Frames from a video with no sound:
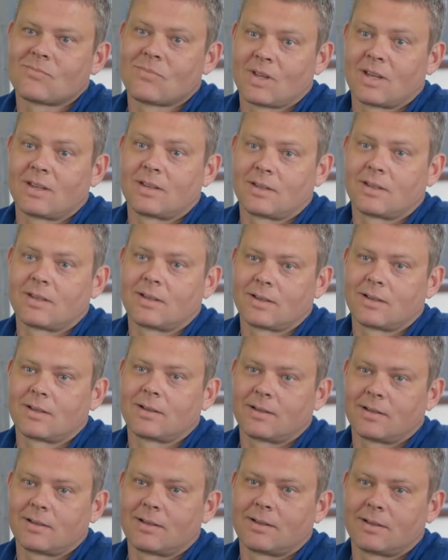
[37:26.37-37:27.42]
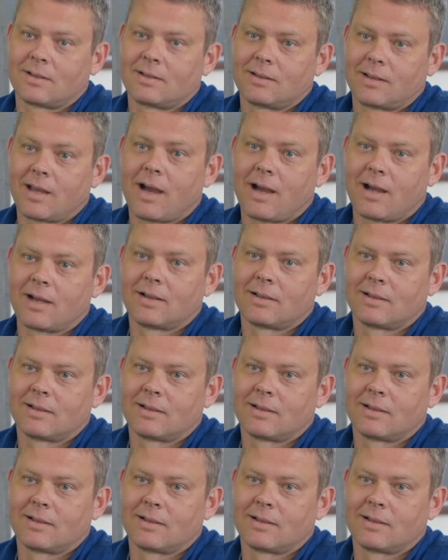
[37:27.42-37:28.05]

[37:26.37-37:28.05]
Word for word: So he's good. He's good. Yeah.